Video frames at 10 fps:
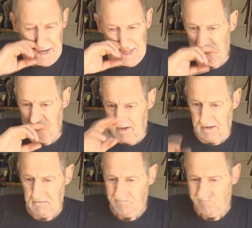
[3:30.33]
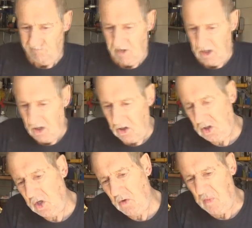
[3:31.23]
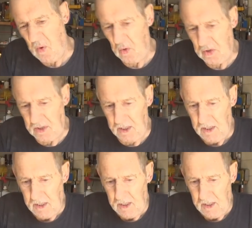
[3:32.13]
Anyway, I still bought it